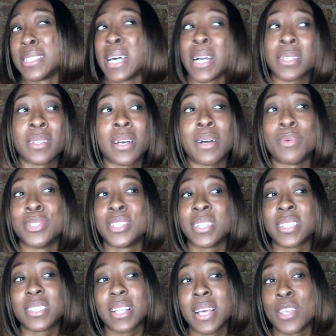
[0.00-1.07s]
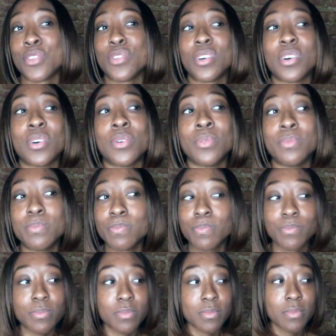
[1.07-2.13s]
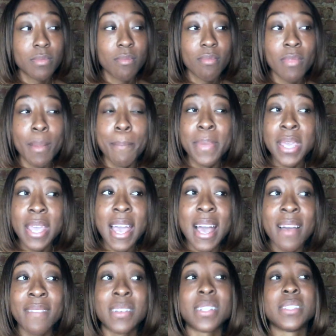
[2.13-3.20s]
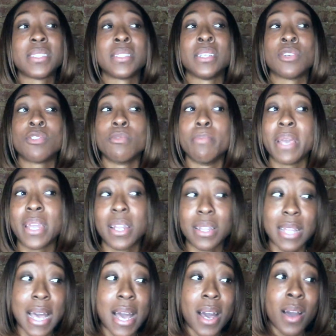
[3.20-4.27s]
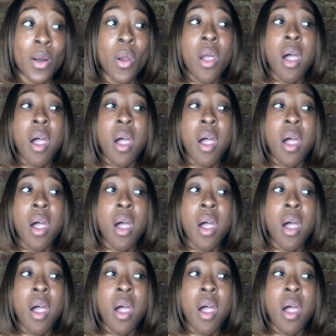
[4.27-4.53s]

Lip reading: doctor, I was just like, me having sickle beta thal,